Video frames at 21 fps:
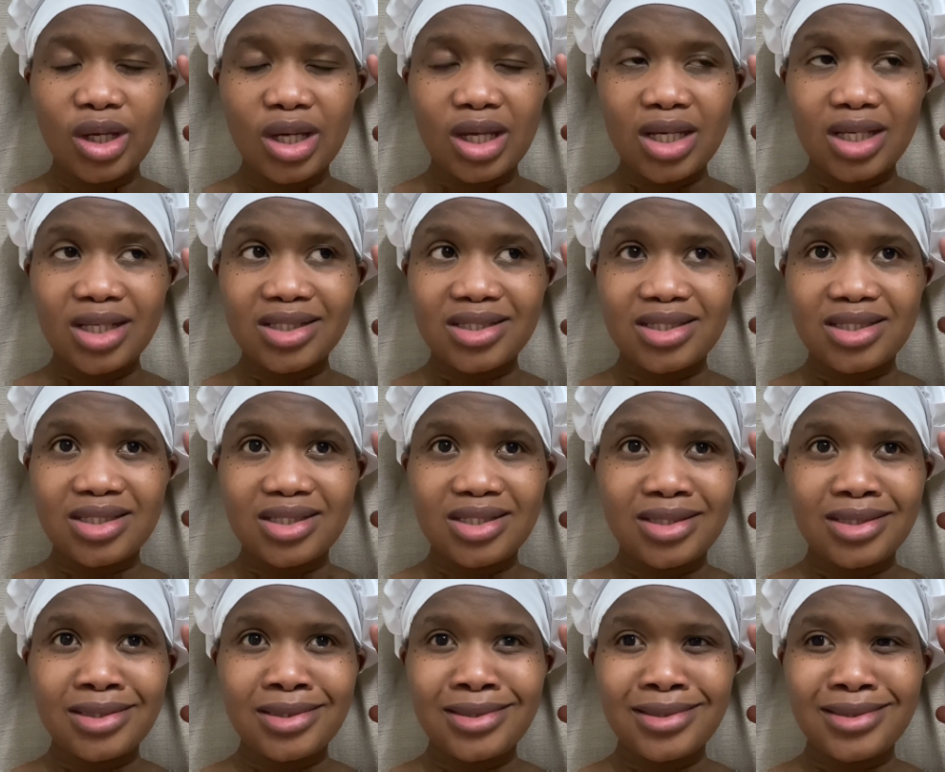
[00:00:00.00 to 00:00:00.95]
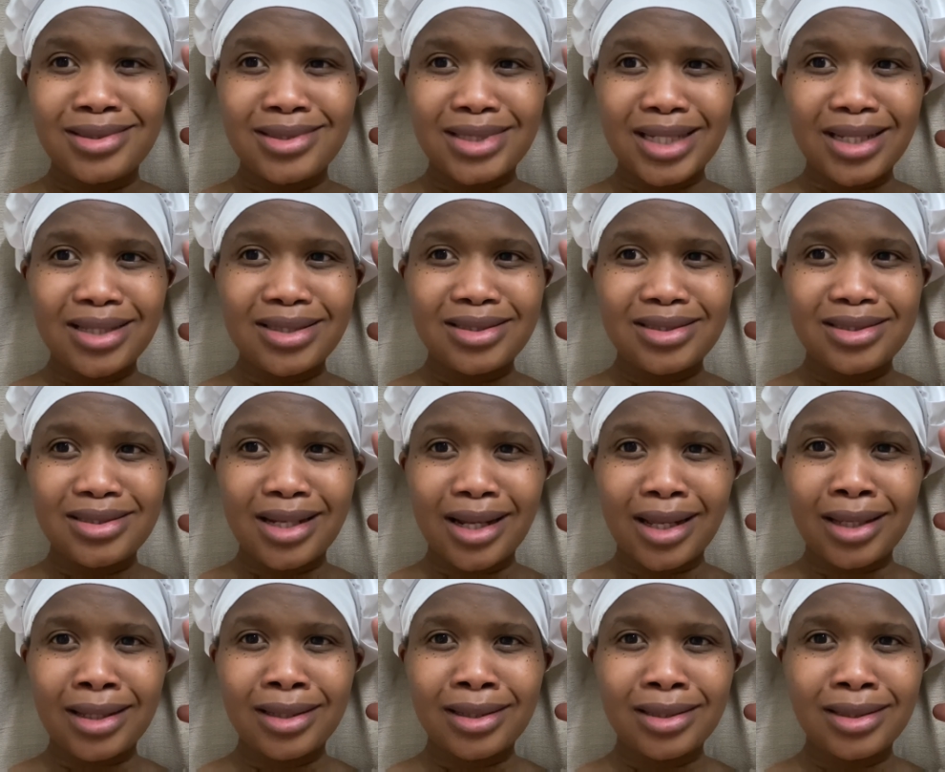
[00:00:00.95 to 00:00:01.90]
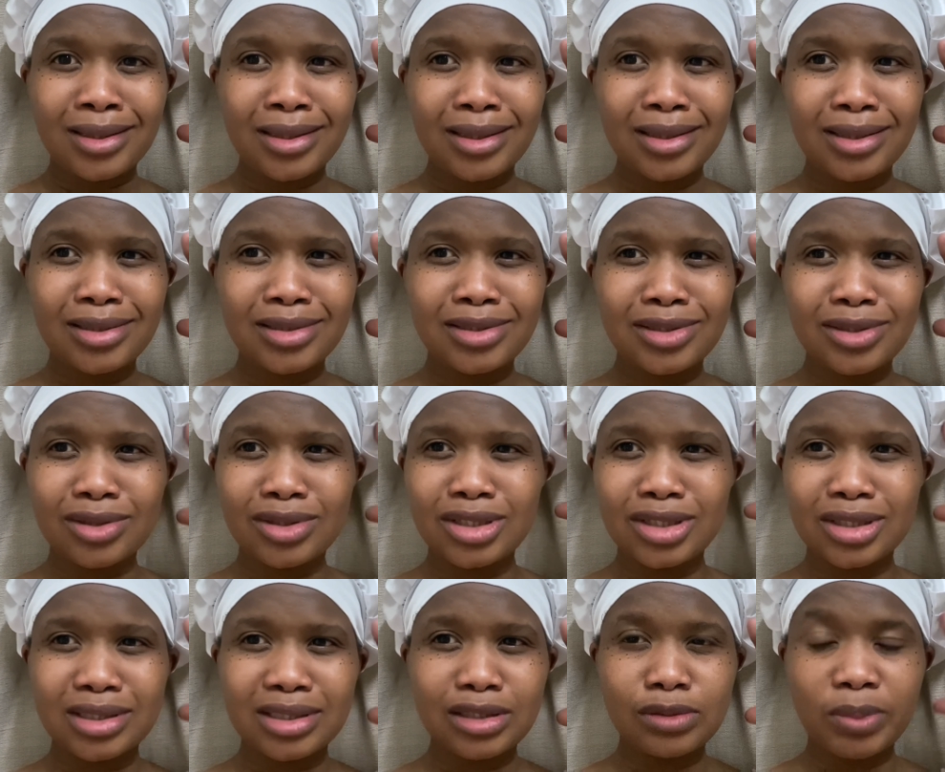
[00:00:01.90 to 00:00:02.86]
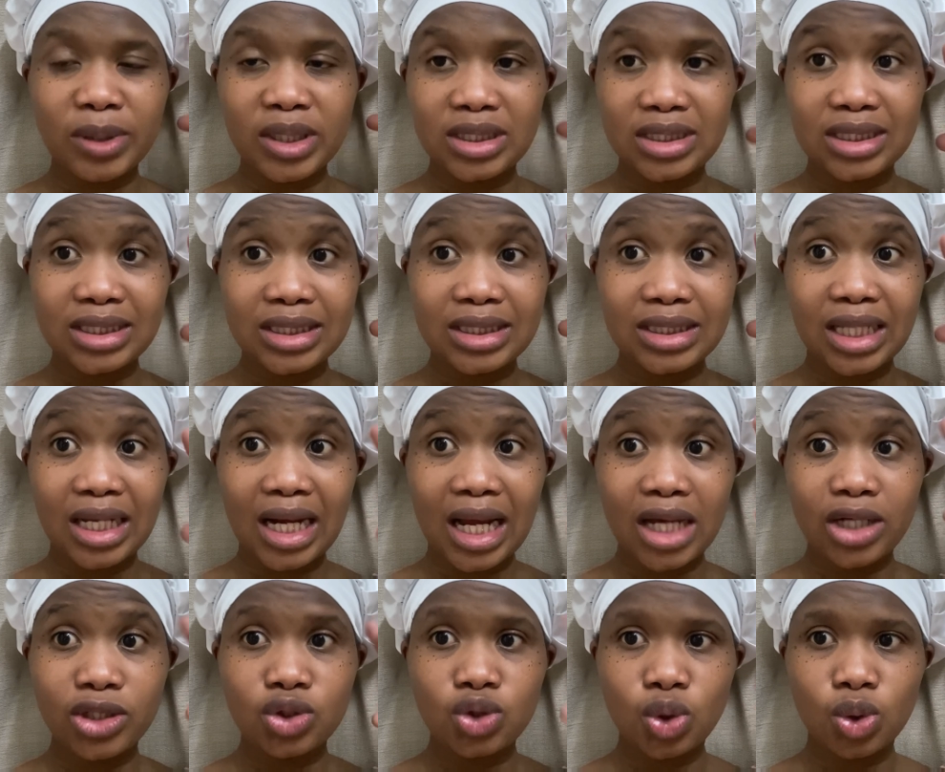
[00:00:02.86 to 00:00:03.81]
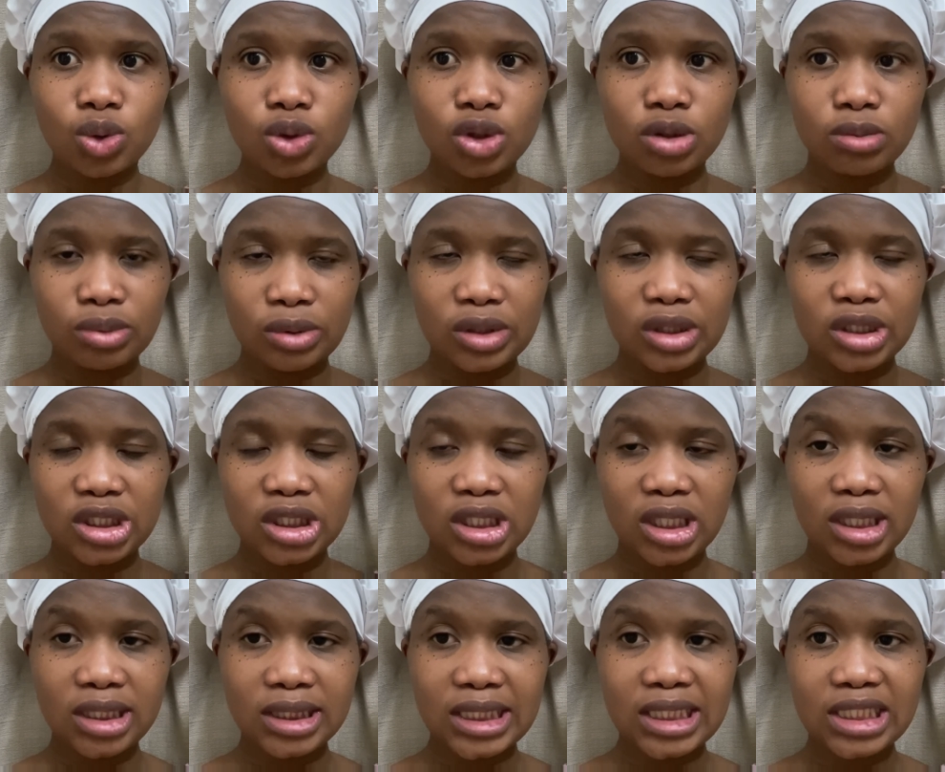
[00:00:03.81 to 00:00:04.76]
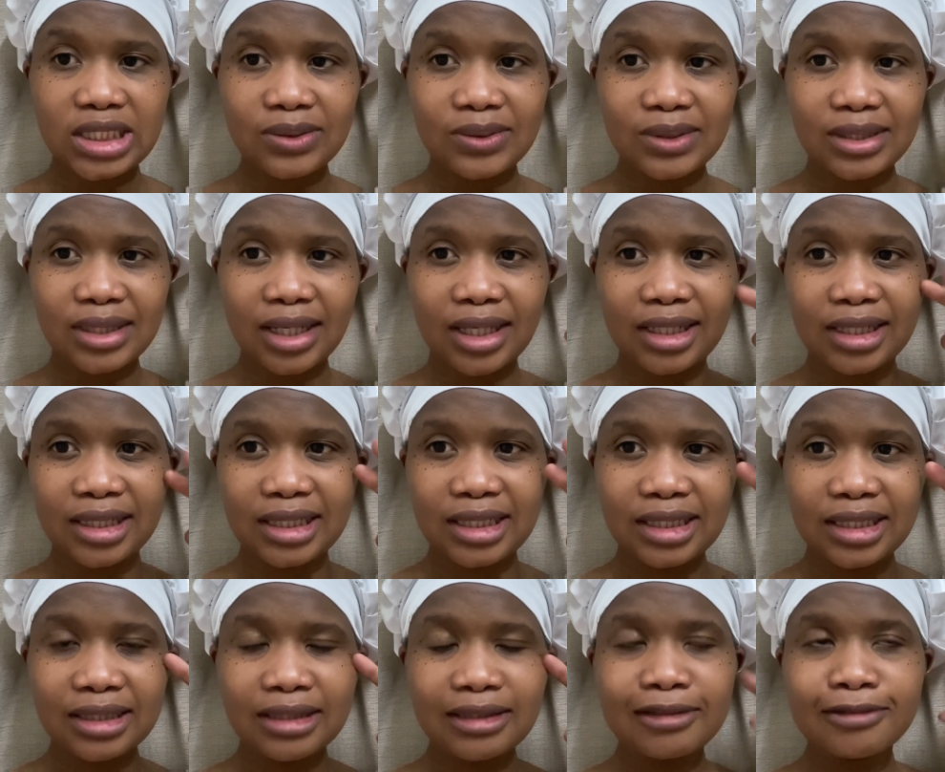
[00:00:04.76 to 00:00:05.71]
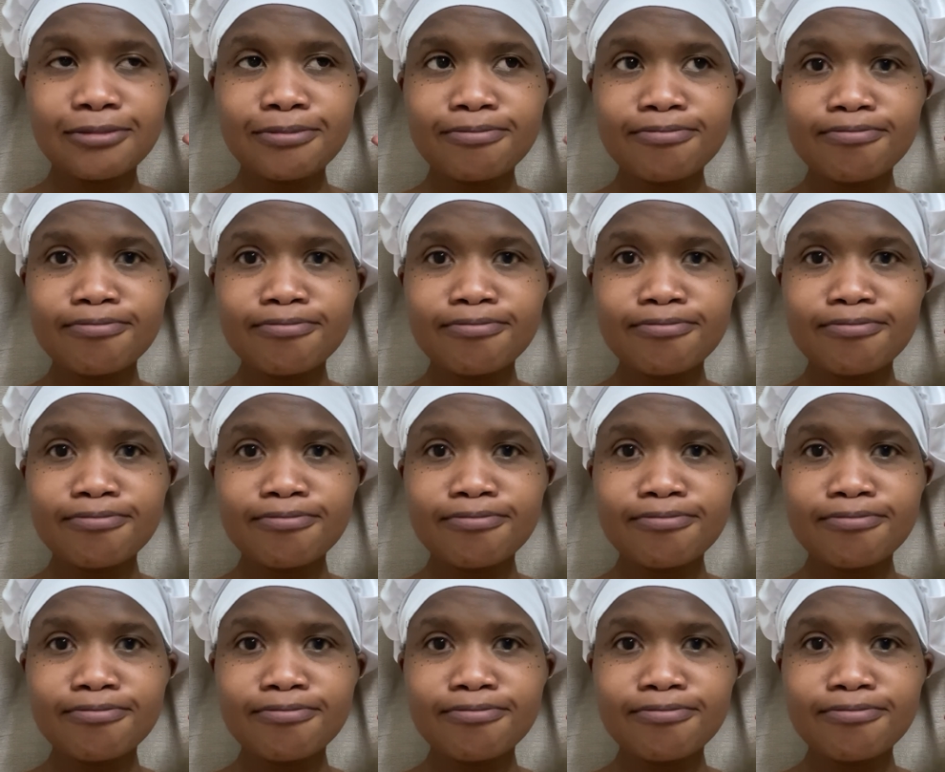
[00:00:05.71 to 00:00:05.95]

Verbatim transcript: it's just like certain spaces that I don't appreciate. And she was like, no,